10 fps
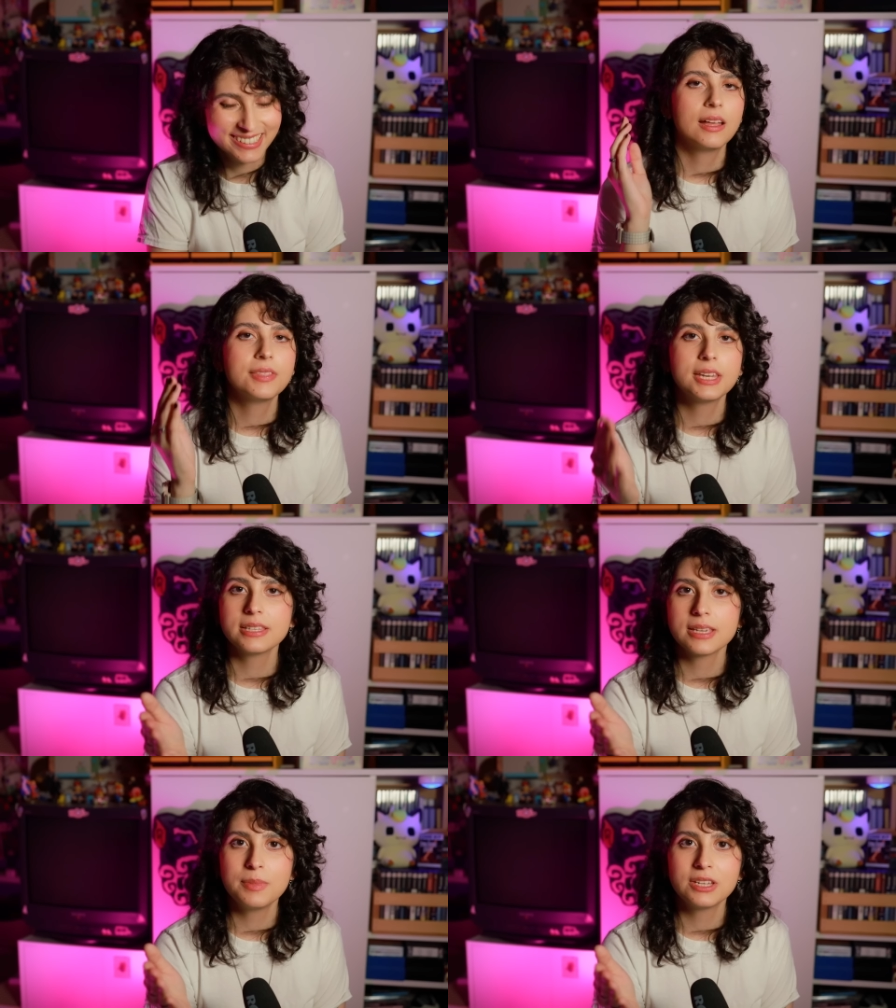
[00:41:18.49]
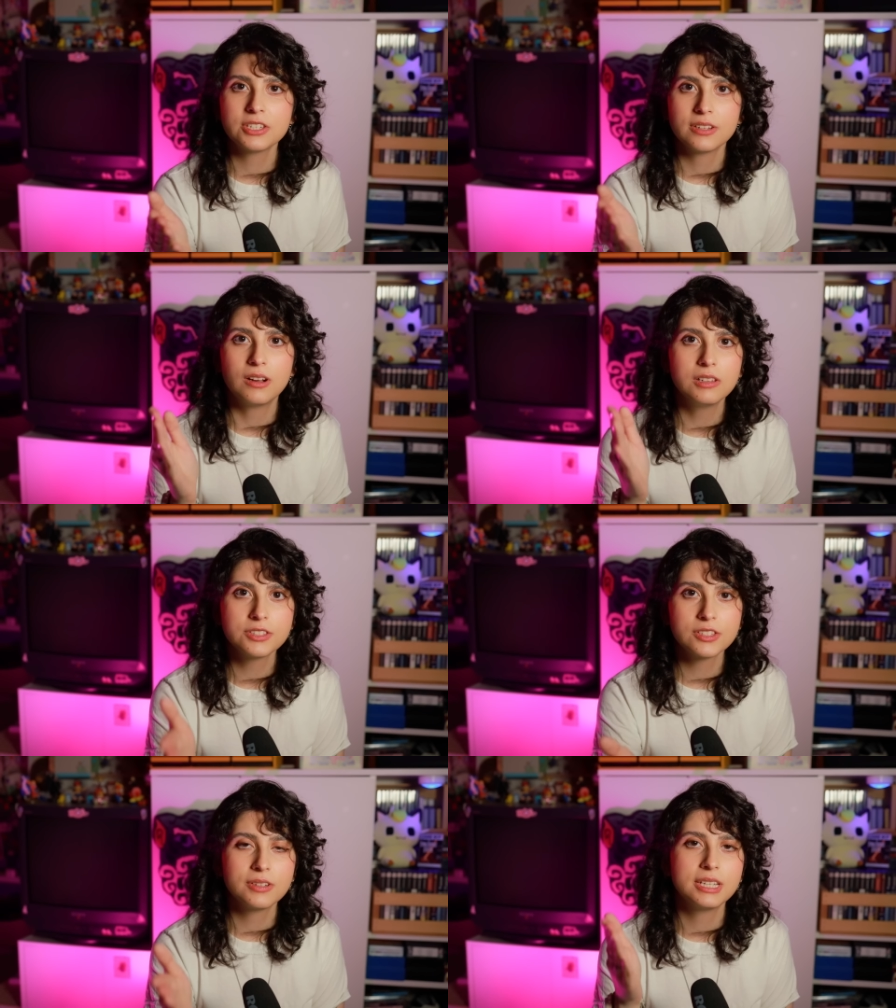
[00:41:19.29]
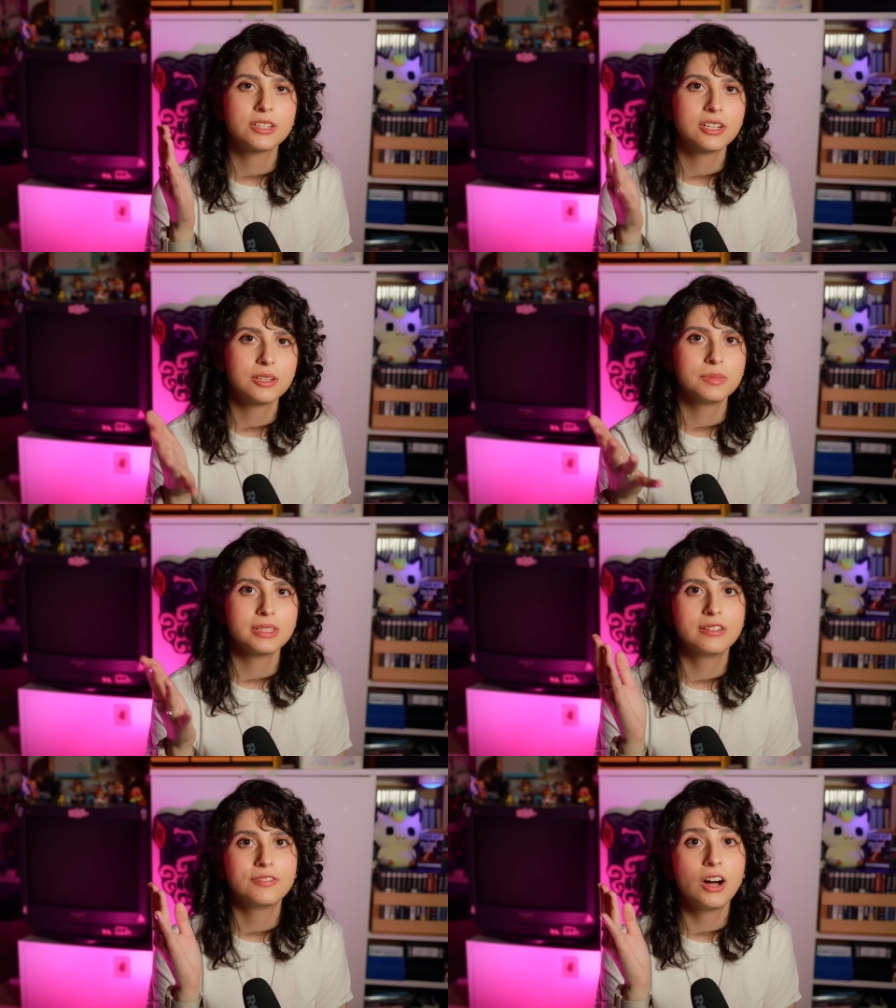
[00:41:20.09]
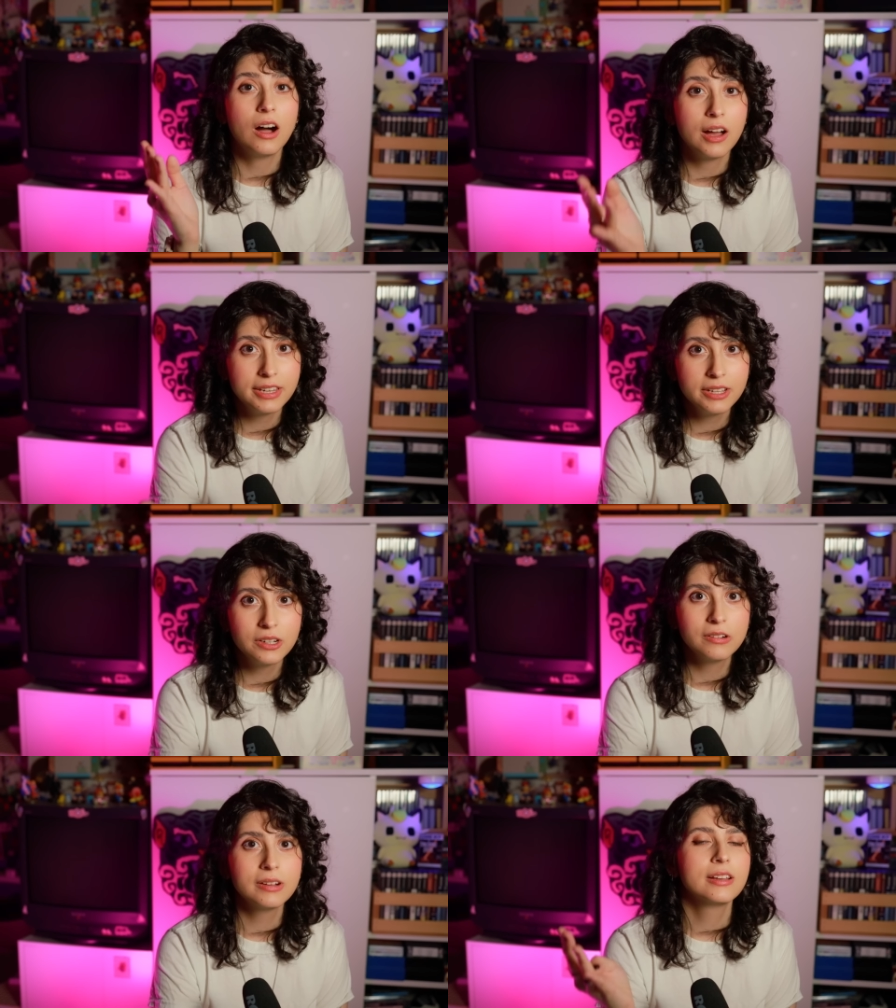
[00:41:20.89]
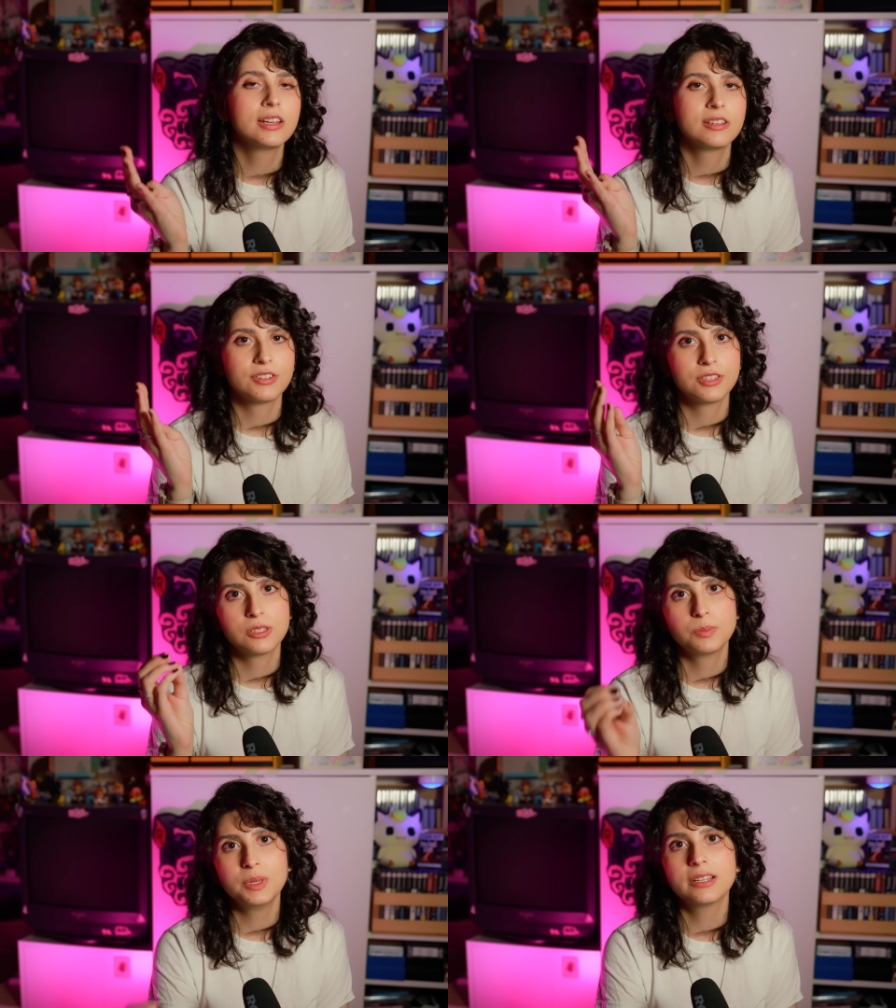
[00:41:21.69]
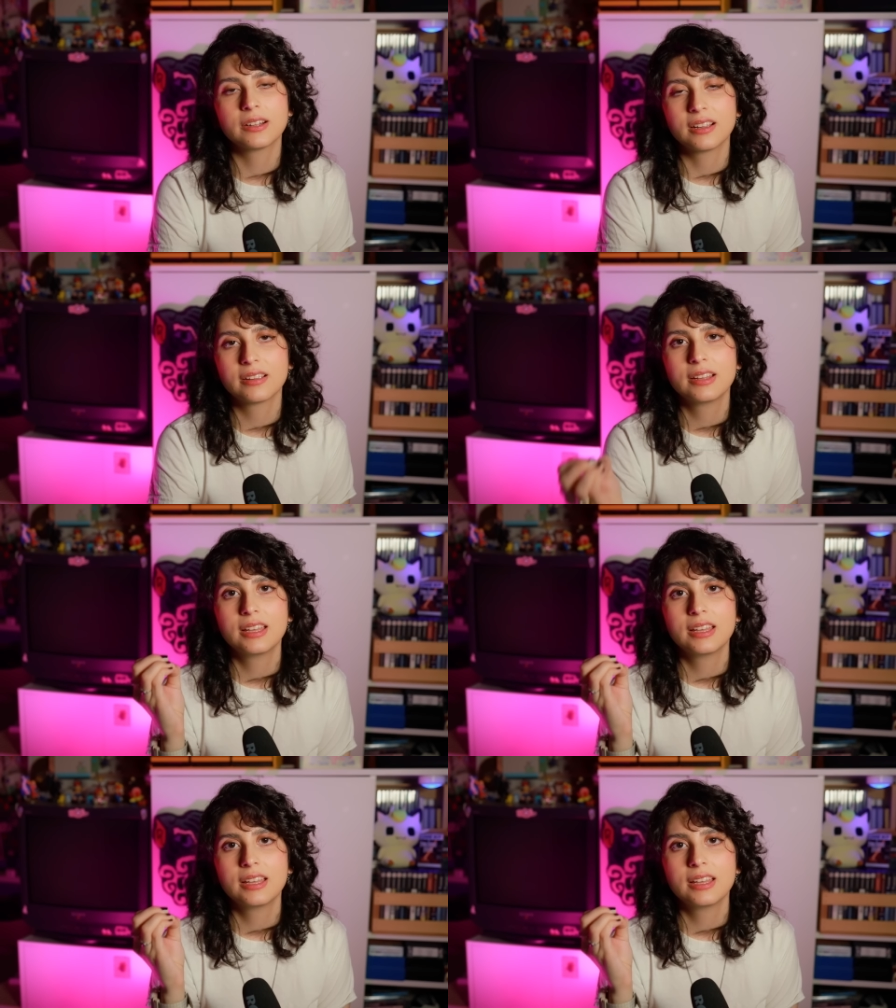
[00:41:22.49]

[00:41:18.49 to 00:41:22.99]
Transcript: And then as I mentioned, also in terms of audio for the speaker,